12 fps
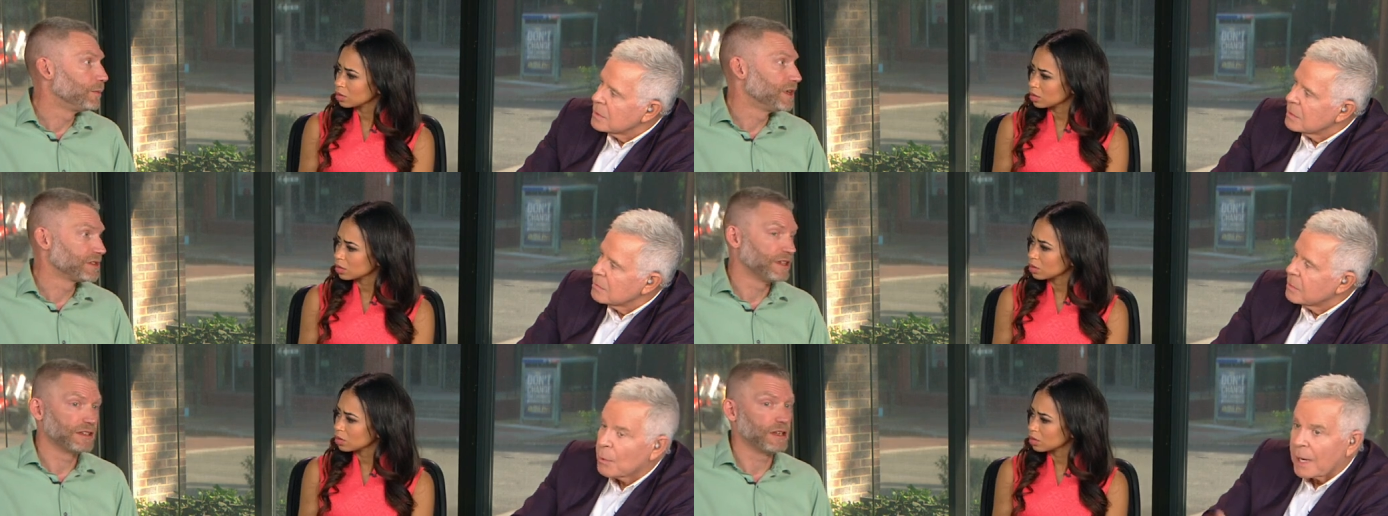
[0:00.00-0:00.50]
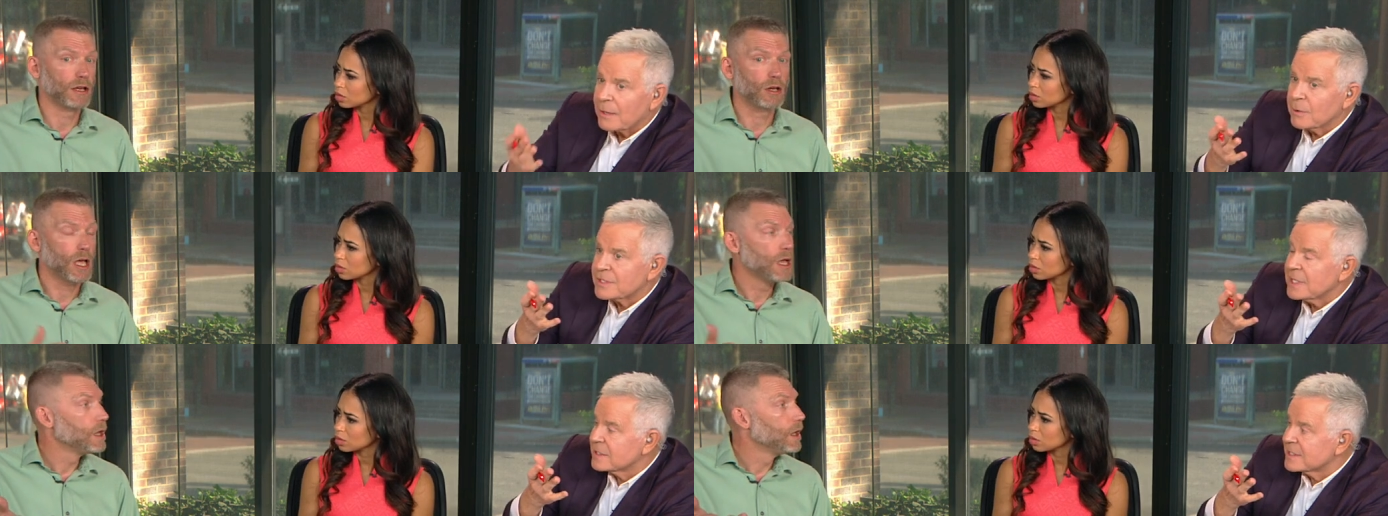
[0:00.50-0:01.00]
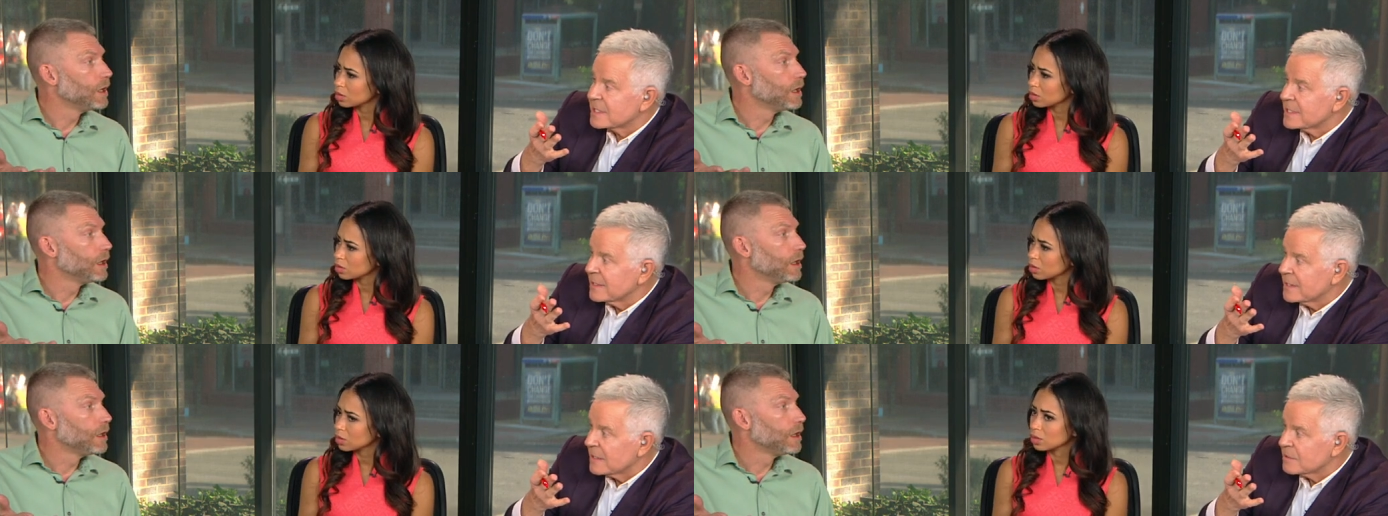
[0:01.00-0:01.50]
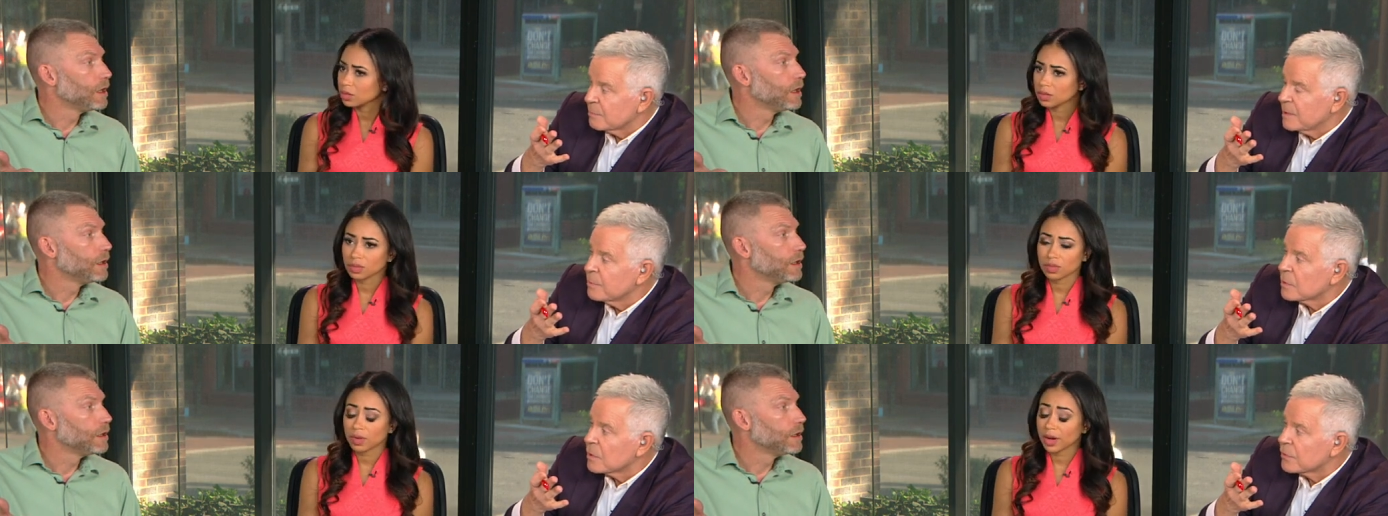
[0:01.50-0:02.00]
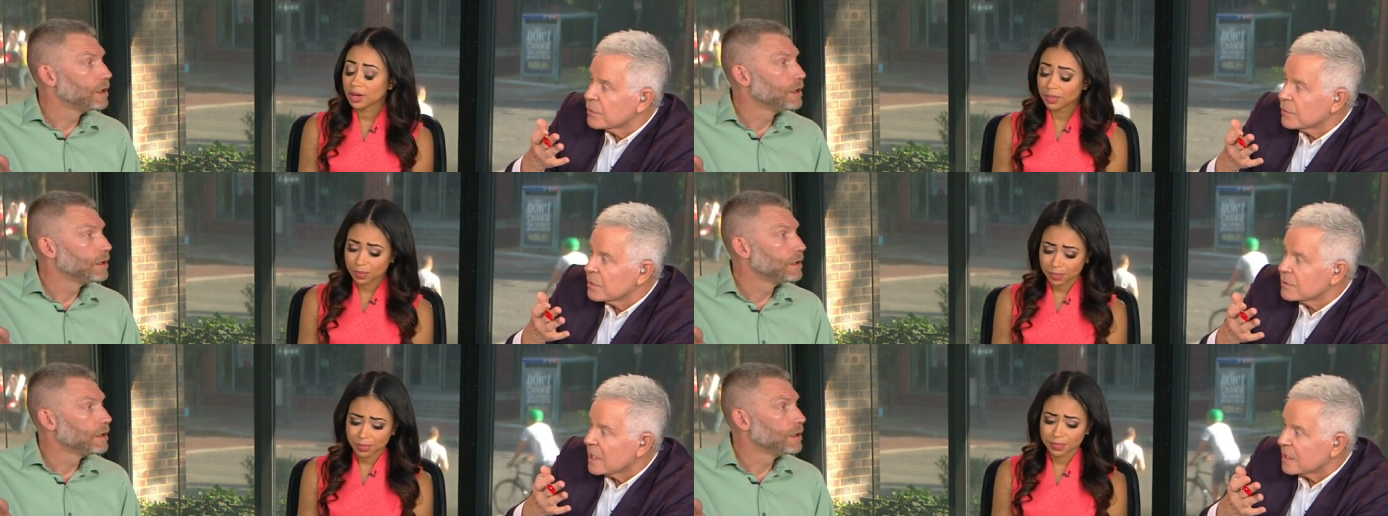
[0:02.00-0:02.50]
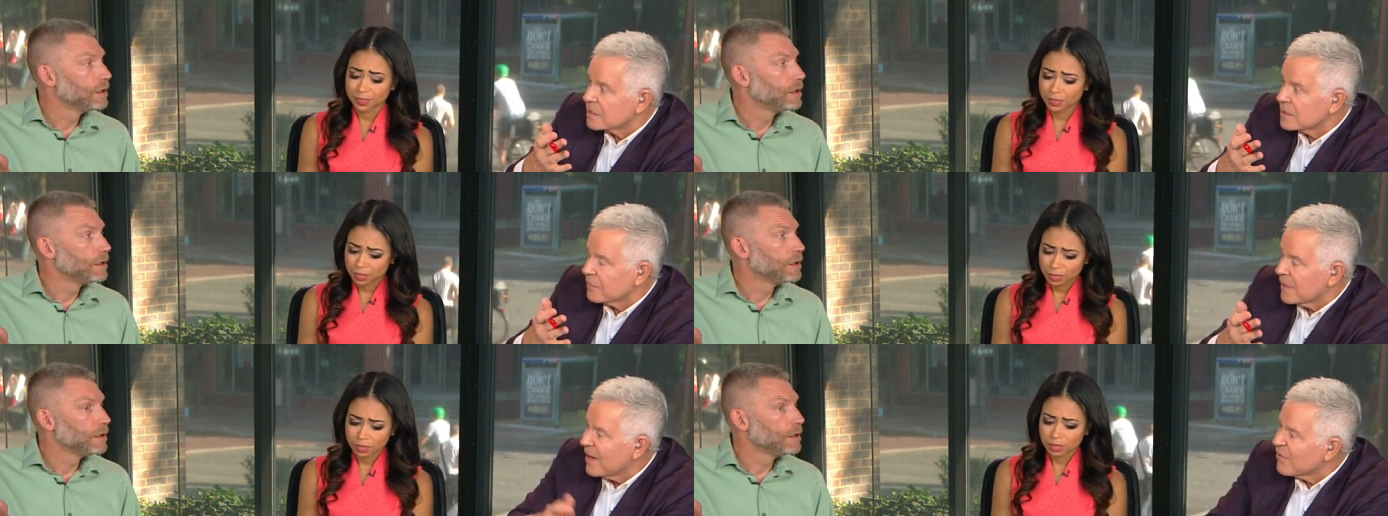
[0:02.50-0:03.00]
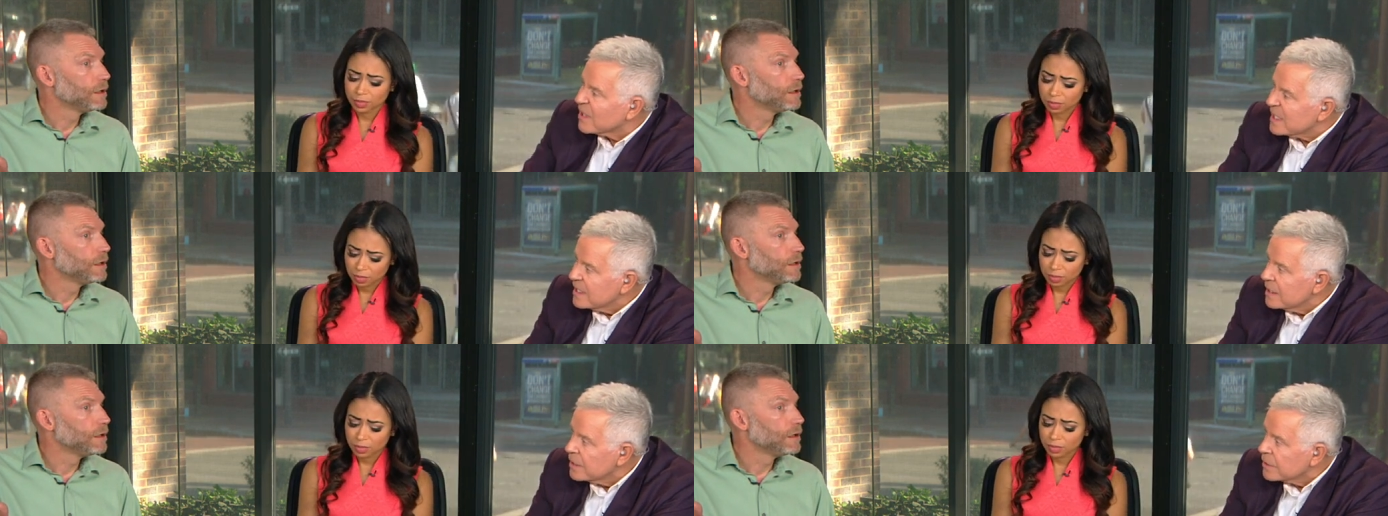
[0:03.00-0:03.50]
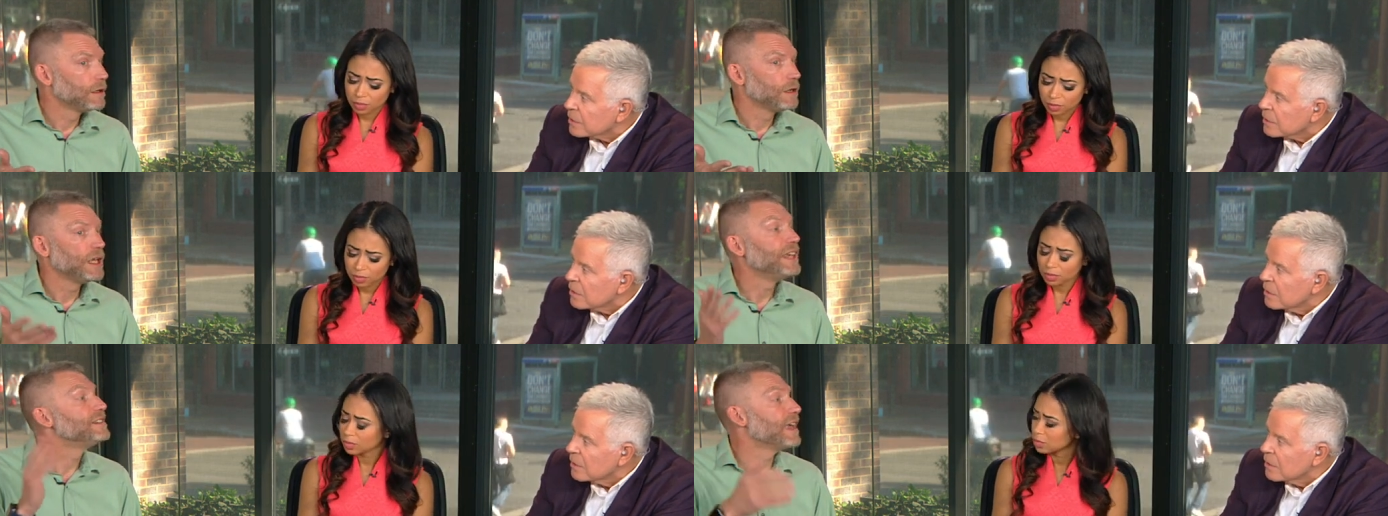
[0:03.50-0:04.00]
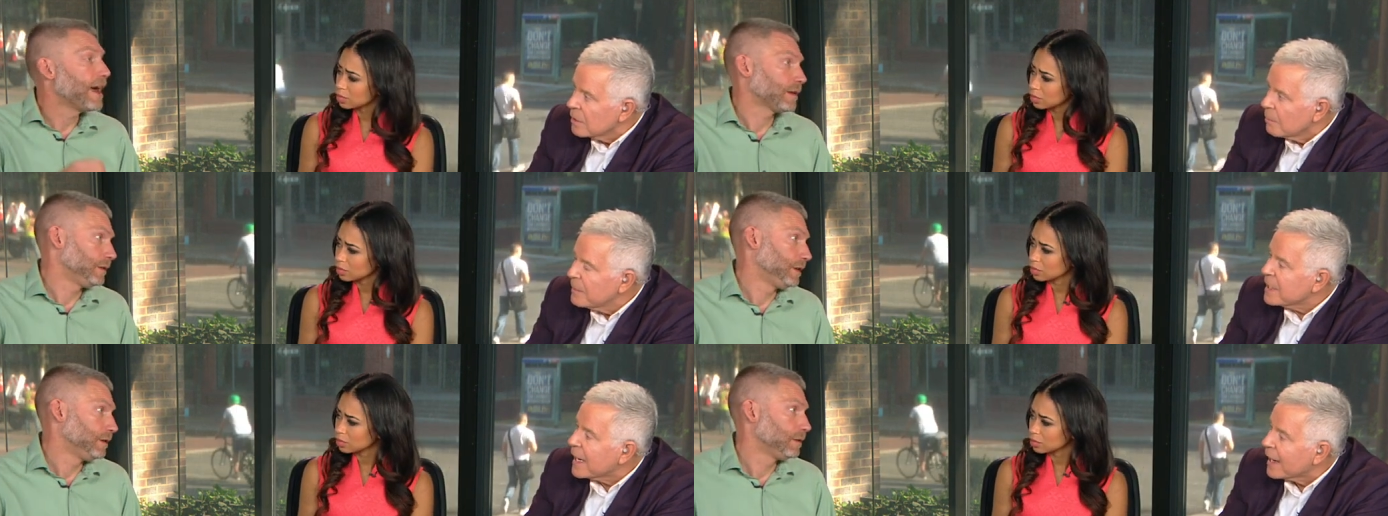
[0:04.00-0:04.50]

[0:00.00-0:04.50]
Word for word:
Speaker 1: business. Well, like we said, 16,000 people go through this kind of stuff every year.
Speaker 2: Exactly. Be